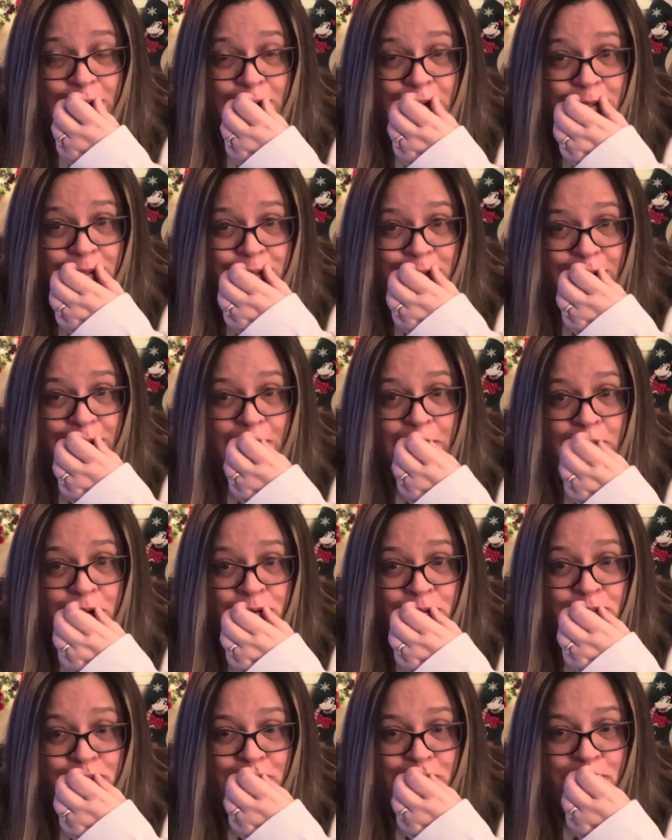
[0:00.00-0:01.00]
As an
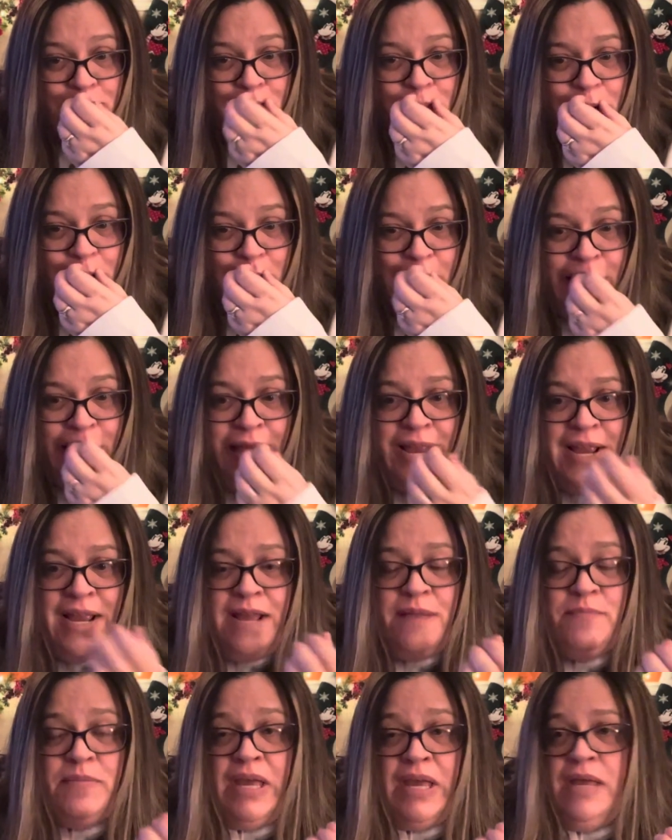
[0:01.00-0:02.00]
annual member, I
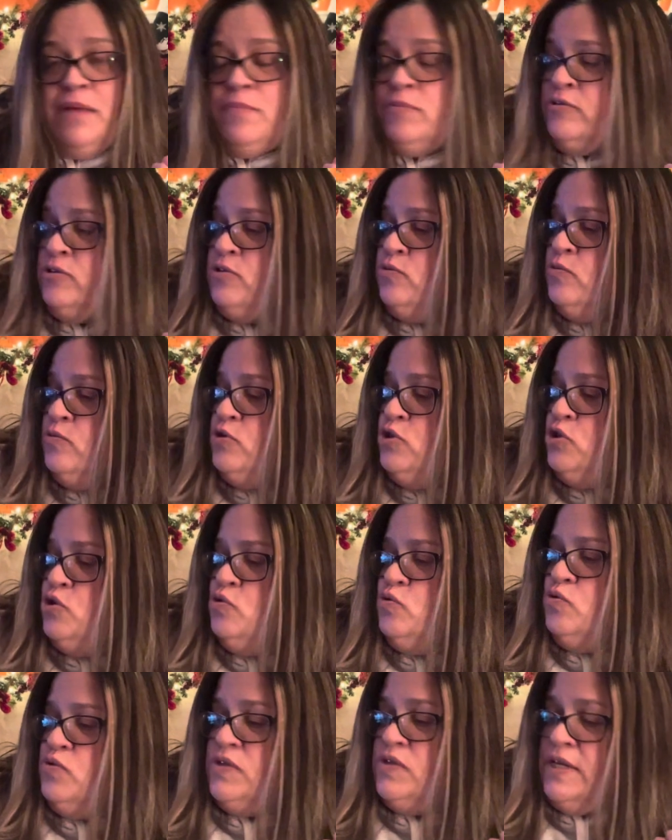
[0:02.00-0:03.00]
am able to
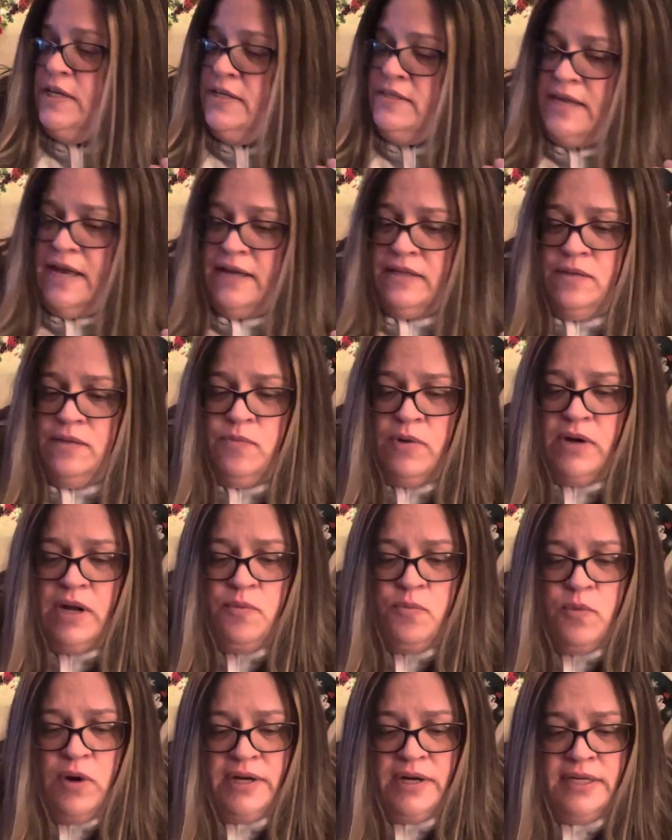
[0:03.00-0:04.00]
choose exactly what I
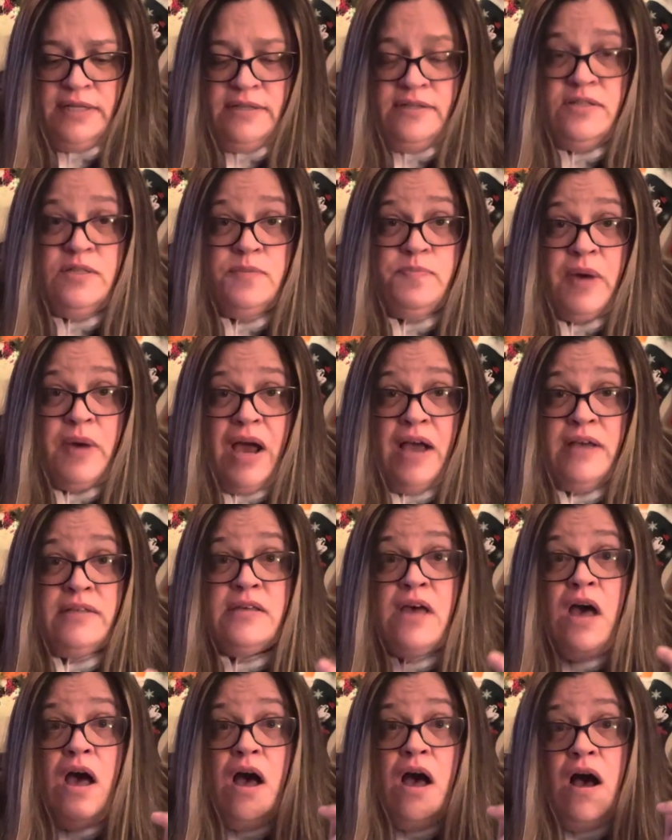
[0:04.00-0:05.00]
want in this box.